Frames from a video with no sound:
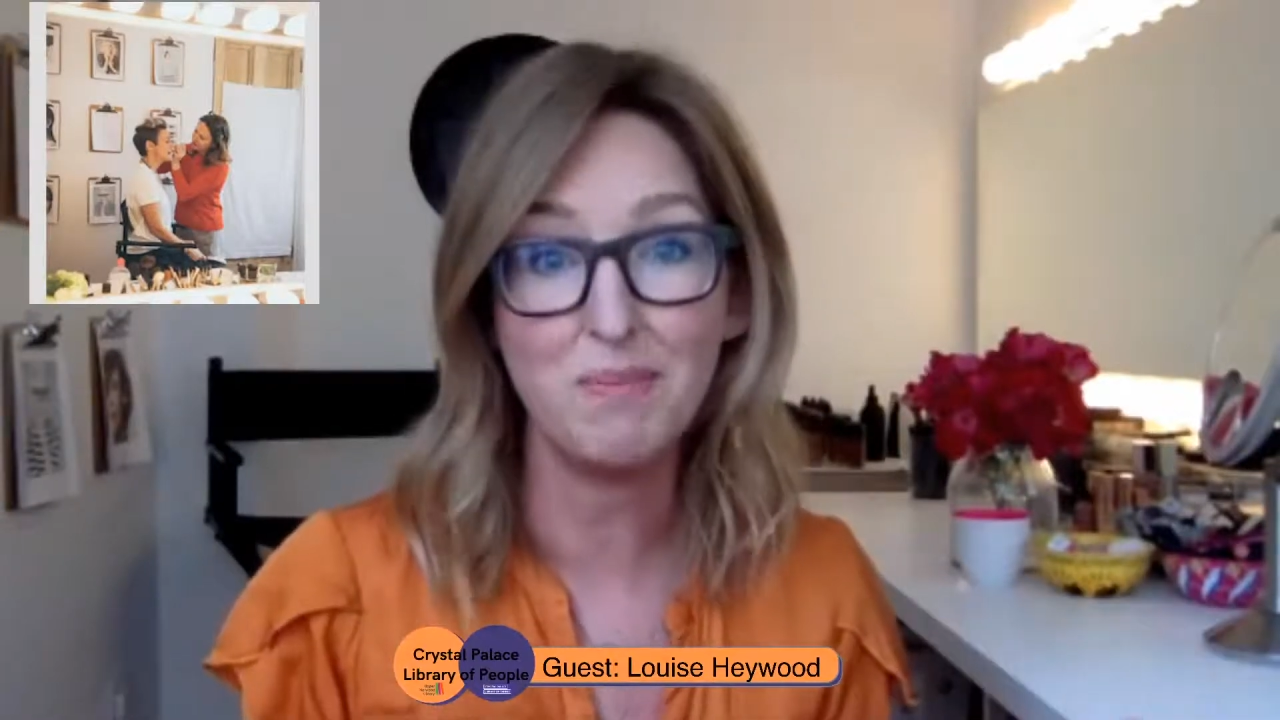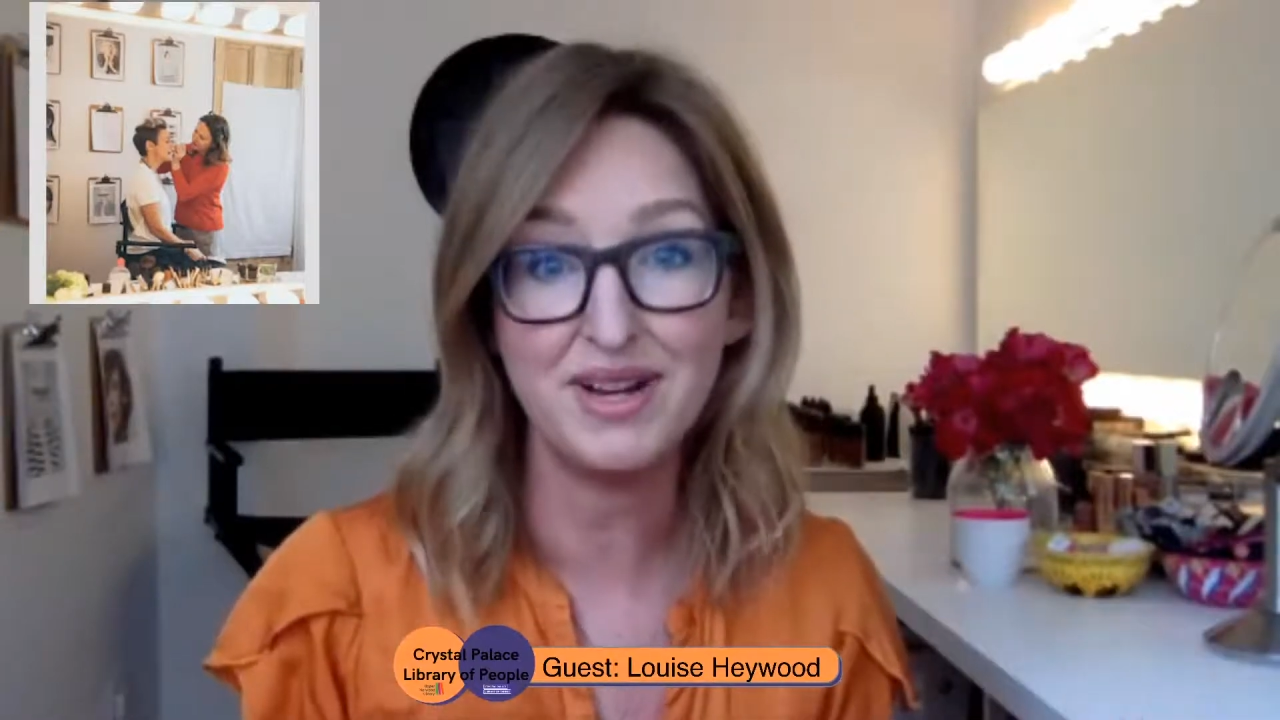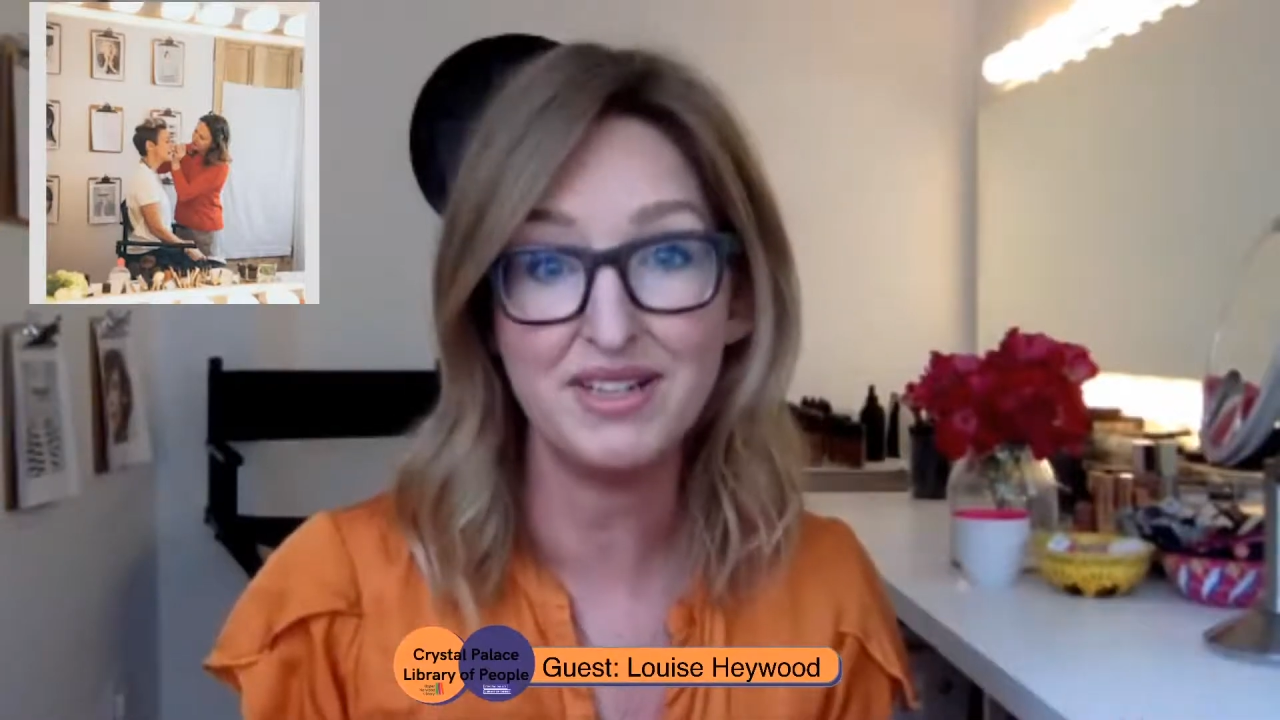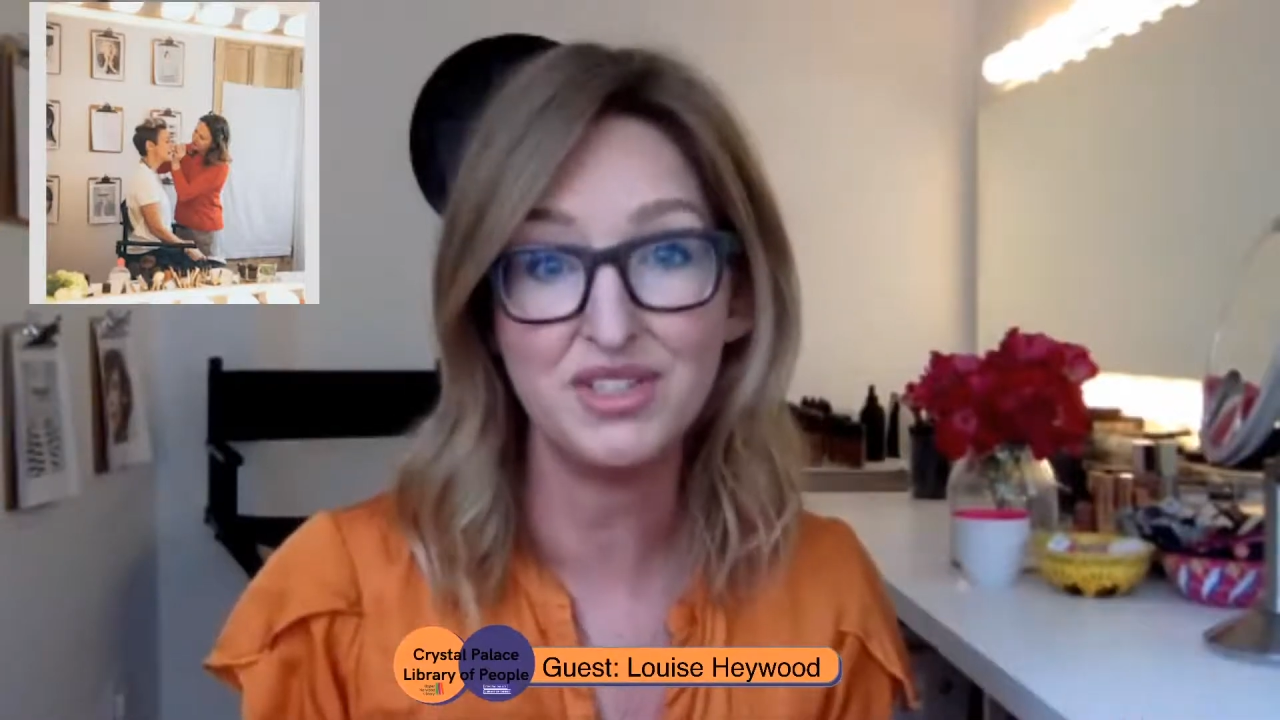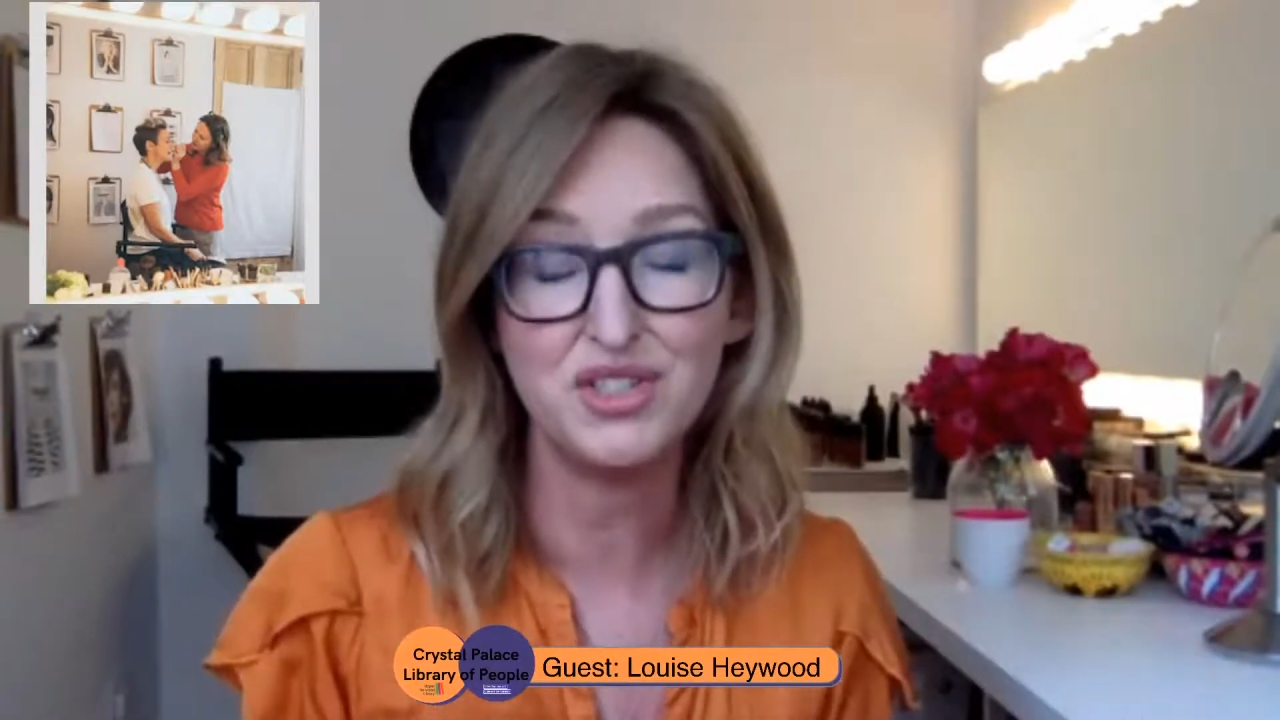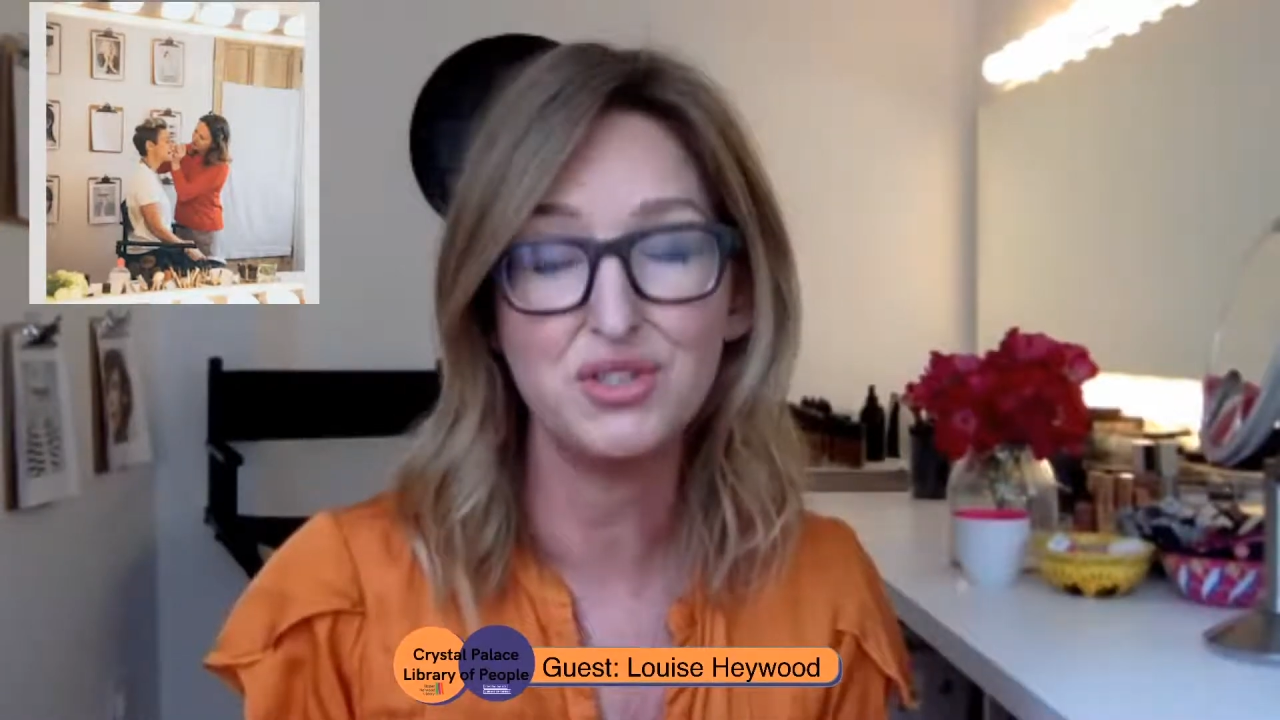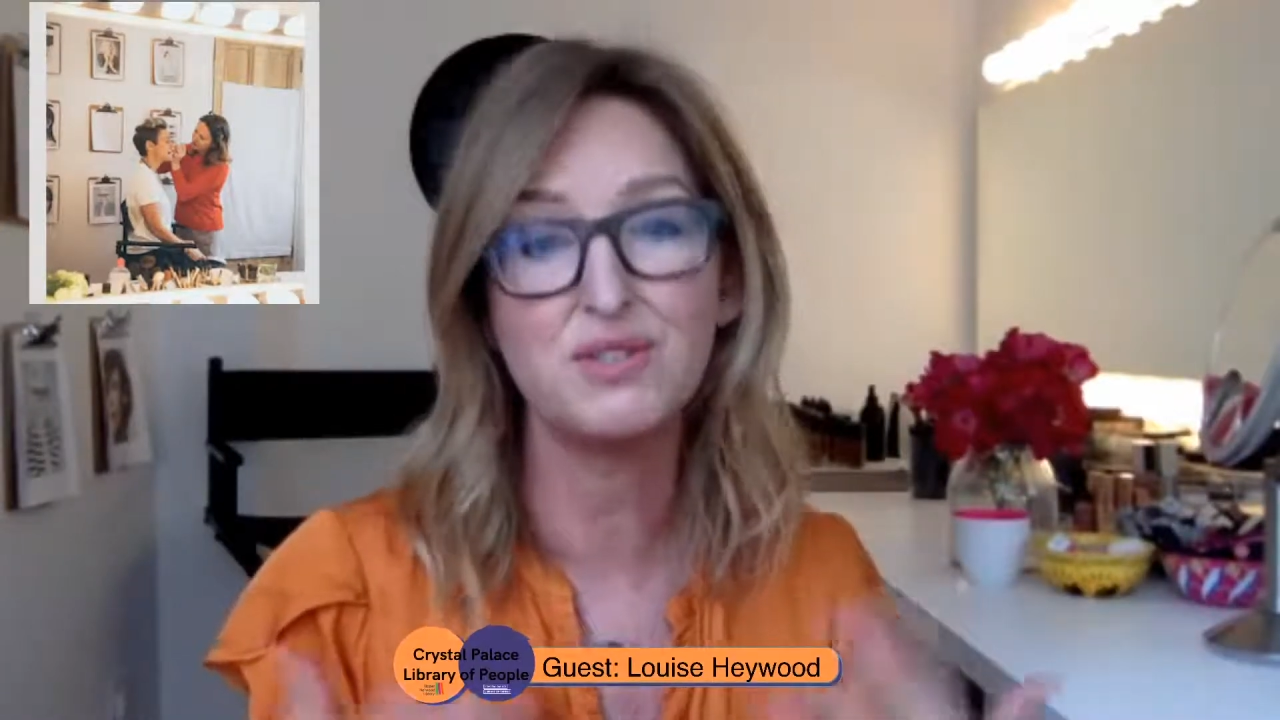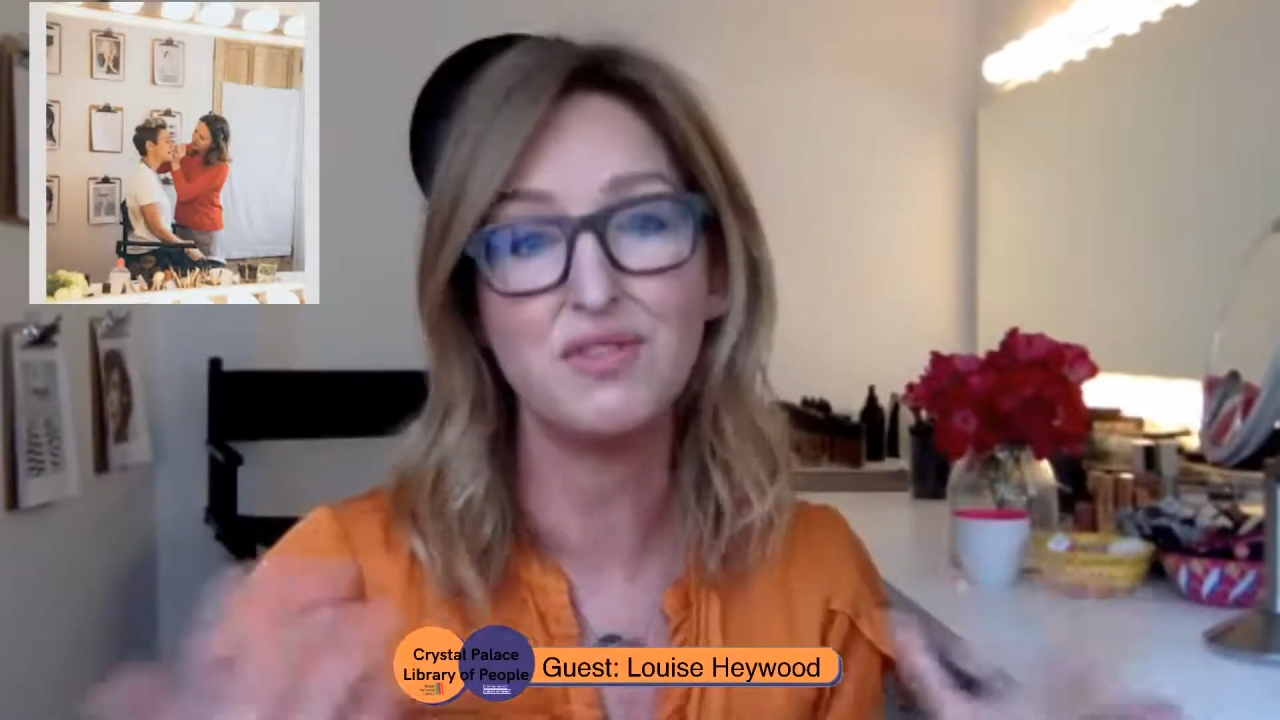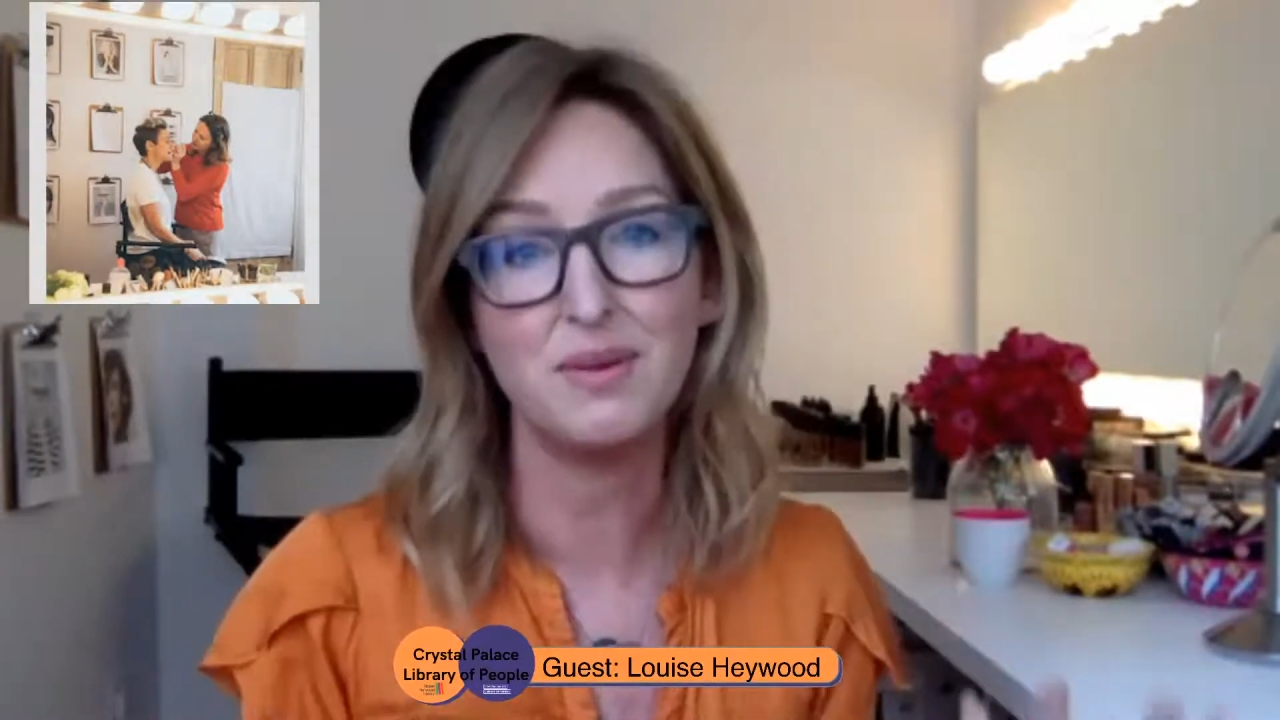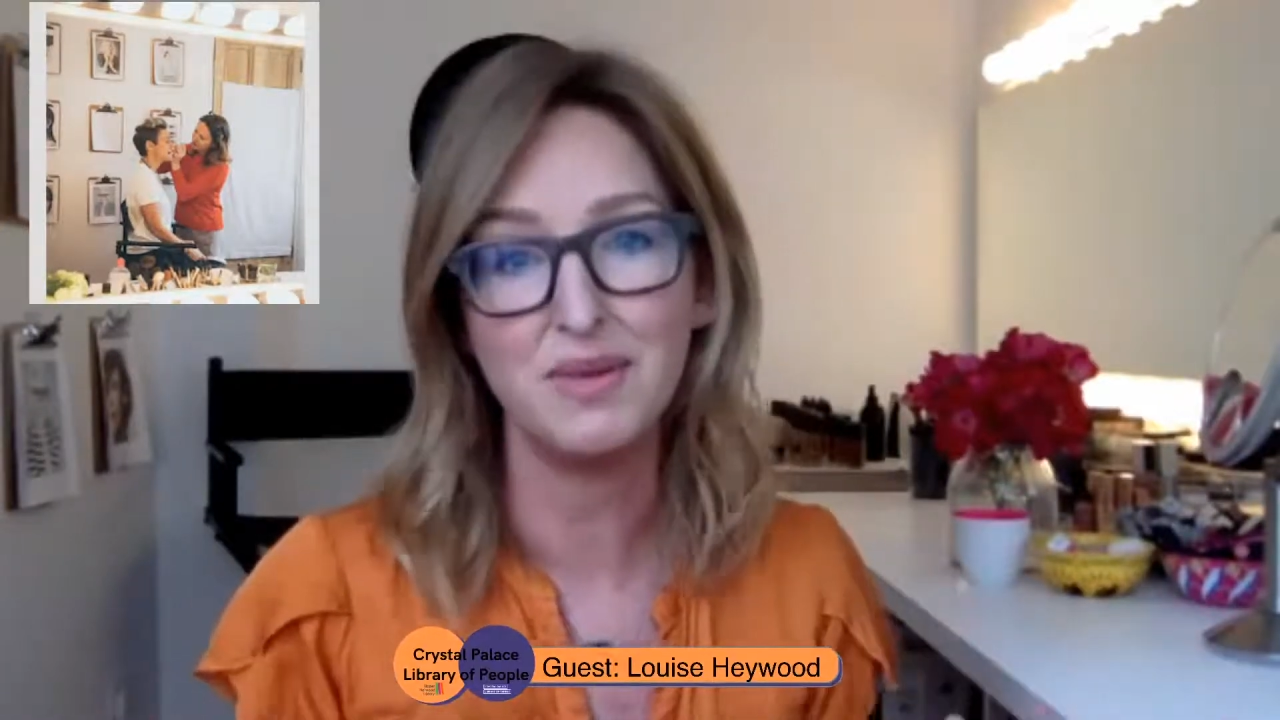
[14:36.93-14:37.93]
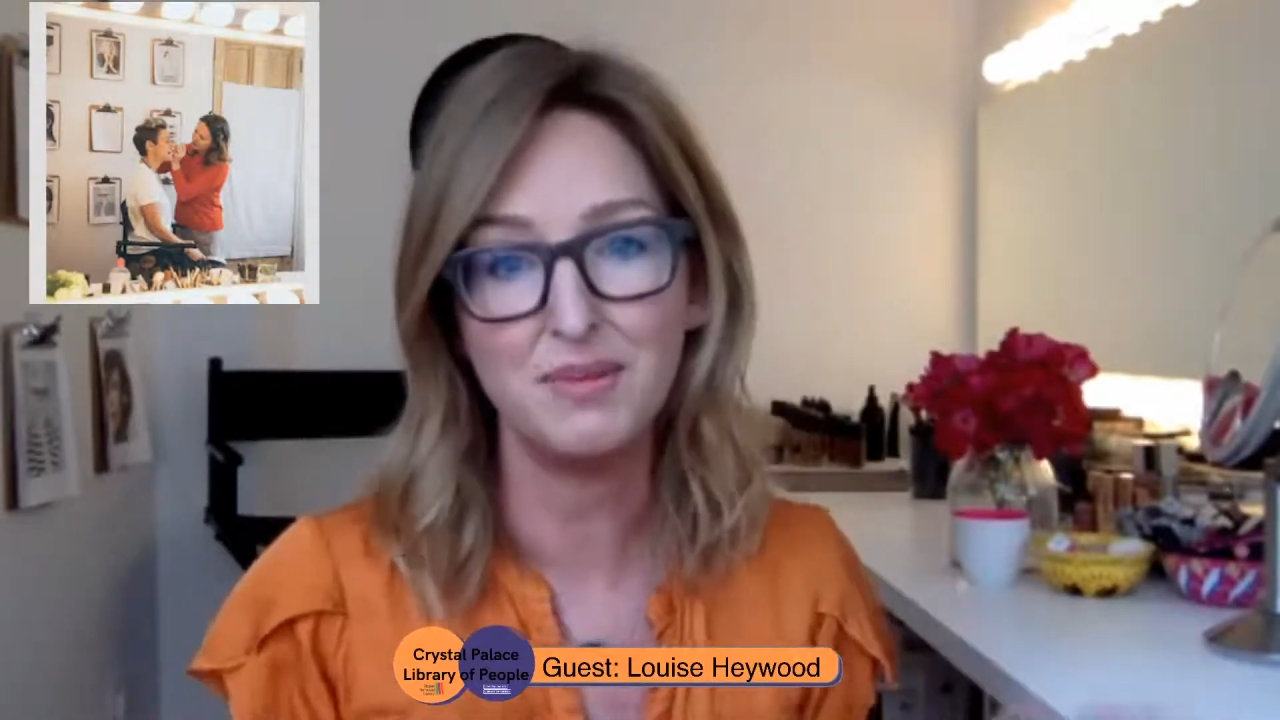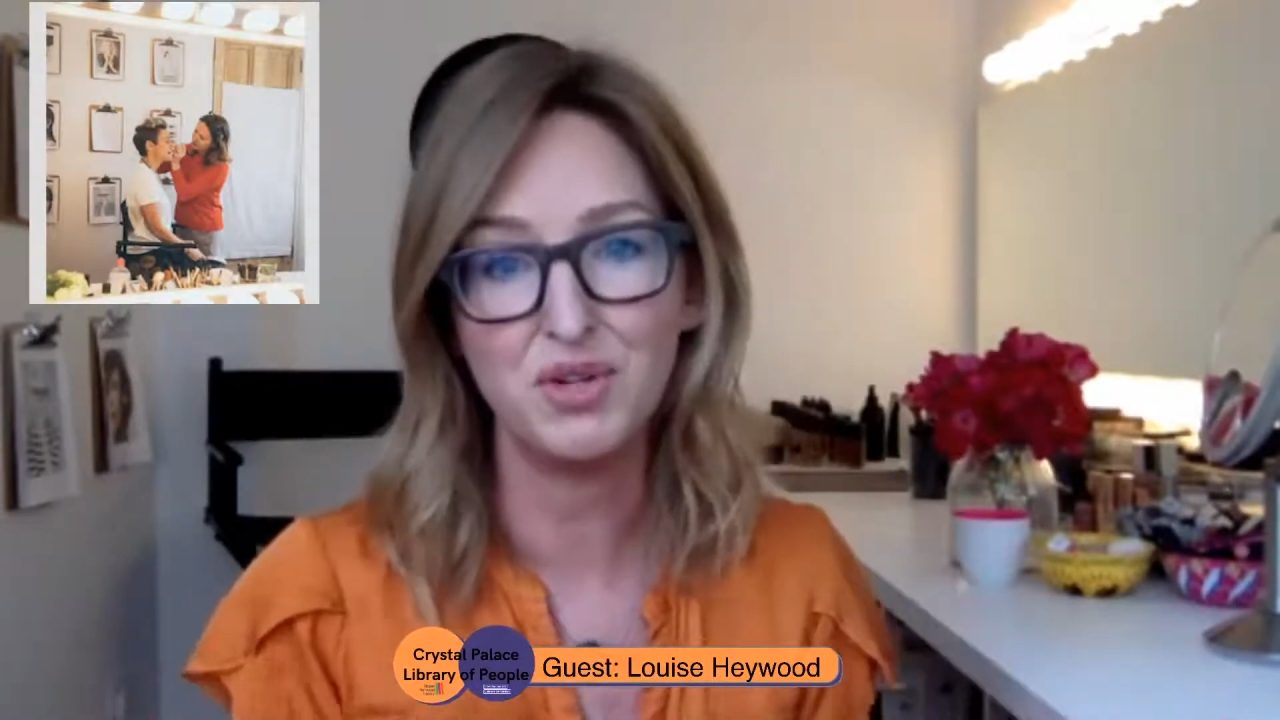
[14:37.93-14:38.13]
one brand to choose from,